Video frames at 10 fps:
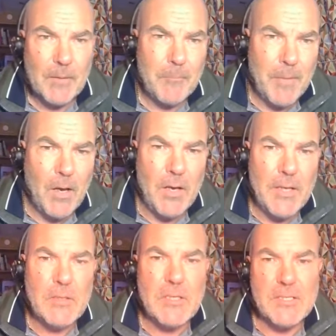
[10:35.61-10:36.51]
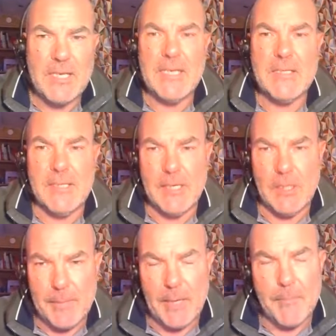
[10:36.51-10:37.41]
behind the scenes a little
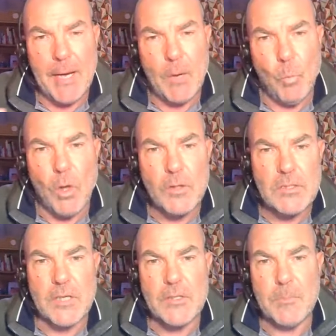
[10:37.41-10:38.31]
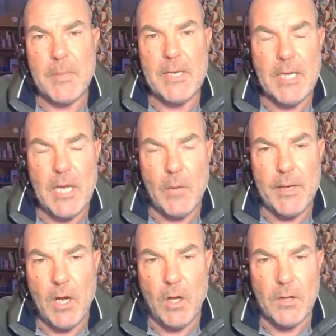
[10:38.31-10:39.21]
bit about what has been
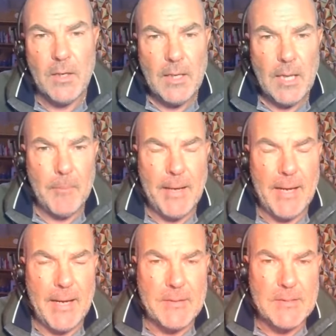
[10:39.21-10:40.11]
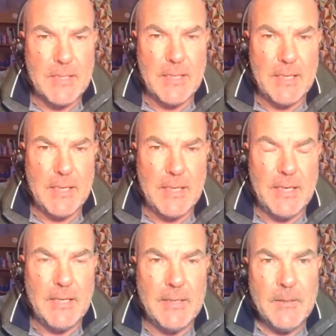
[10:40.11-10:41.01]
going on, about the